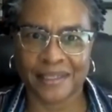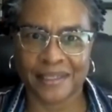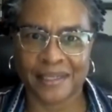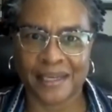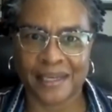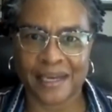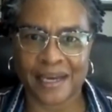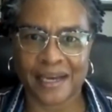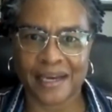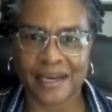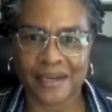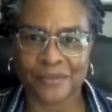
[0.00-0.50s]

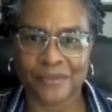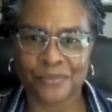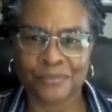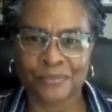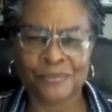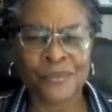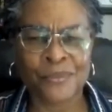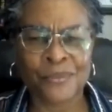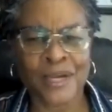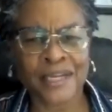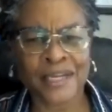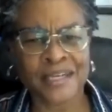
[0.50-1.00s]
Um,
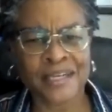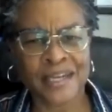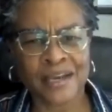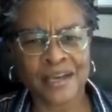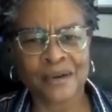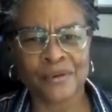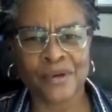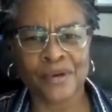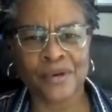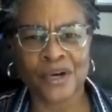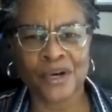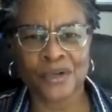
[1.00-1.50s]
right
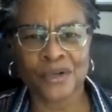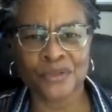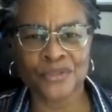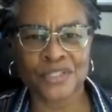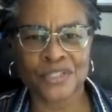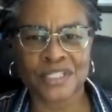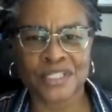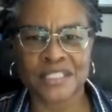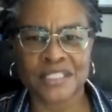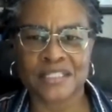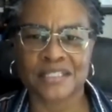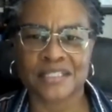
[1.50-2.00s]
now, a
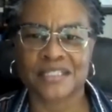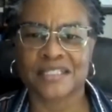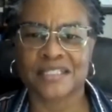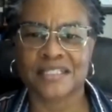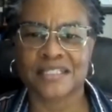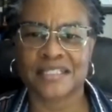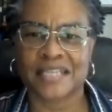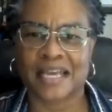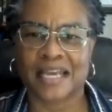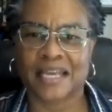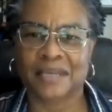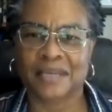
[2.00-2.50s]
host is
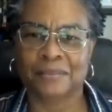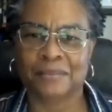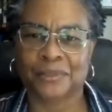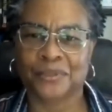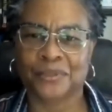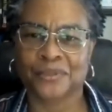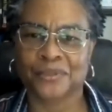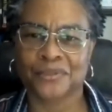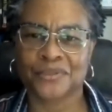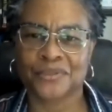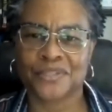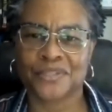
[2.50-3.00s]

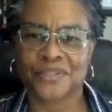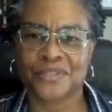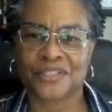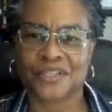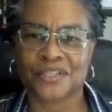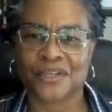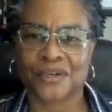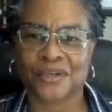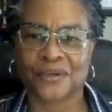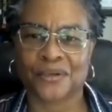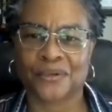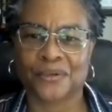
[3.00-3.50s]
disabled,
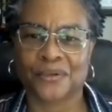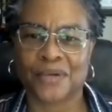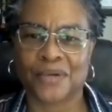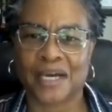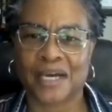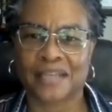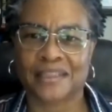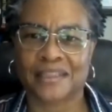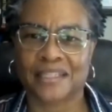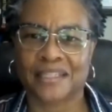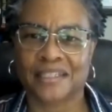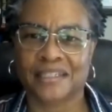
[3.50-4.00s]
so
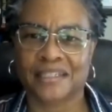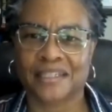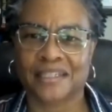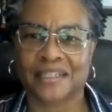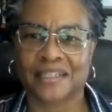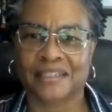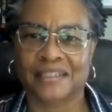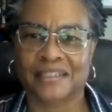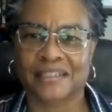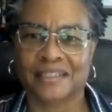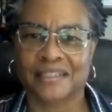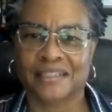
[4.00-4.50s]
I think
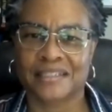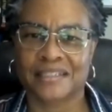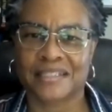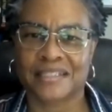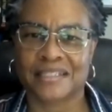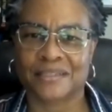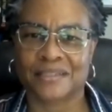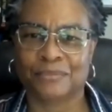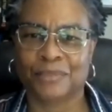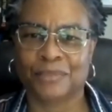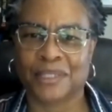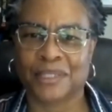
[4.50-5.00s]
it
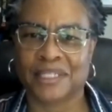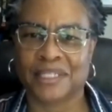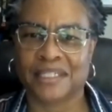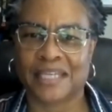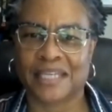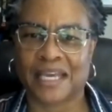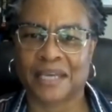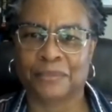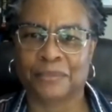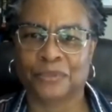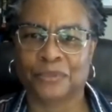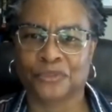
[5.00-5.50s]
needs to be
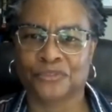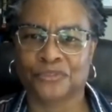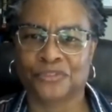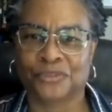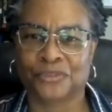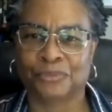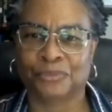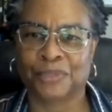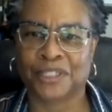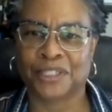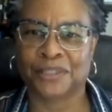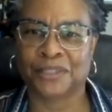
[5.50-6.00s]
enabled
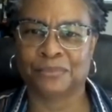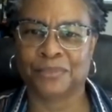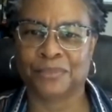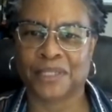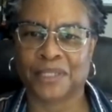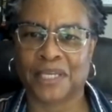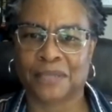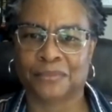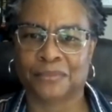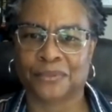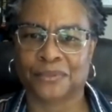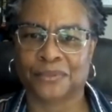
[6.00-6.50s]
for me to
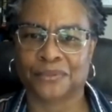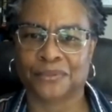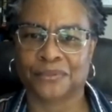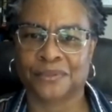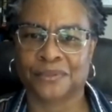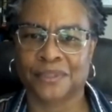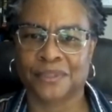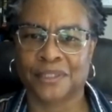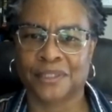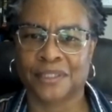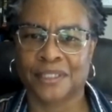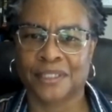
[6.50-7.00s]
be
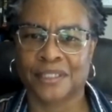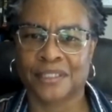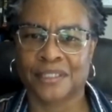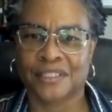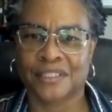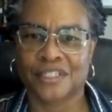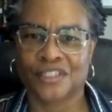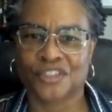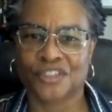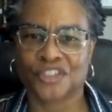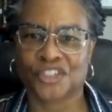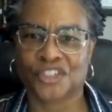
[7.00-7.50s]
able
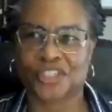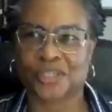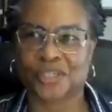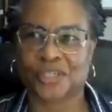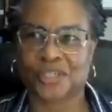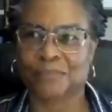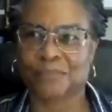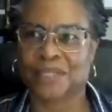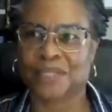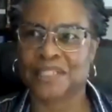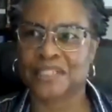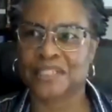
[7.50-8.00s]
to
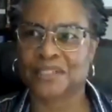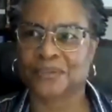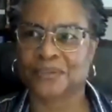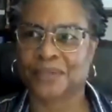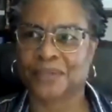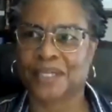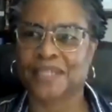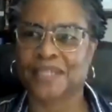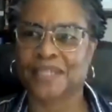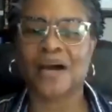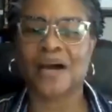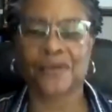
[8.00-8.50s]
share my
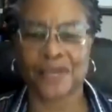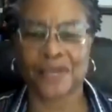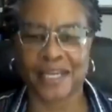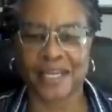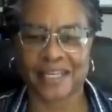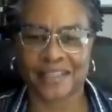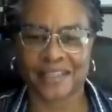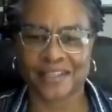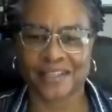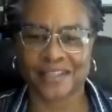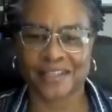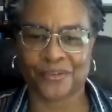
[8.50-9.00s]
screen.
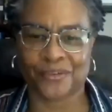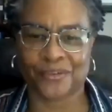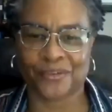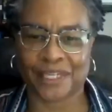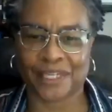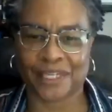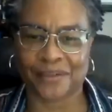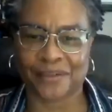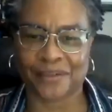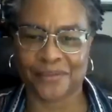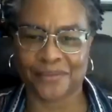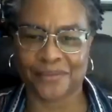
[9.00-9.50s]
Okay, there we
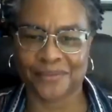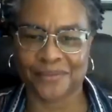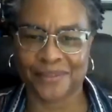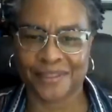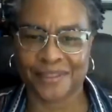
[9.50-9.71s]
go.